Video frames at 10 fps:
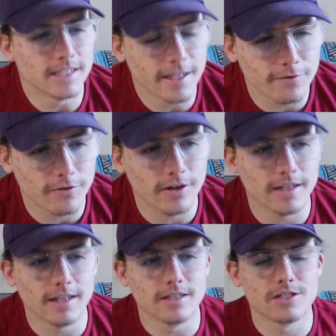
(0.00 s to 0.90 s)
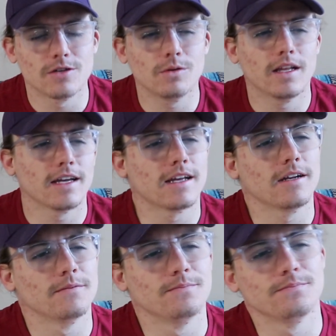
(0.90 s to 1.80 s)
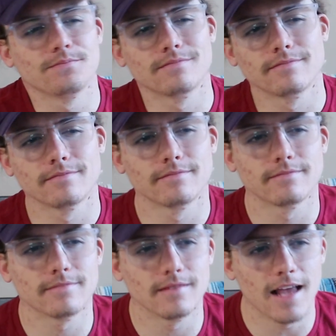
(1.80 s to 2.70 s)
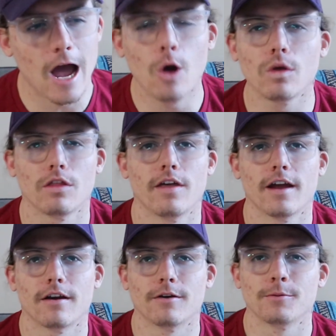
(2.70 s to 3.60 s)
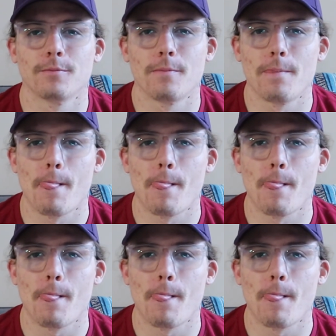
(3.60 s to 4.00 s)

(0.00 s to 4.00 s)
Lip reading: different and so like out there,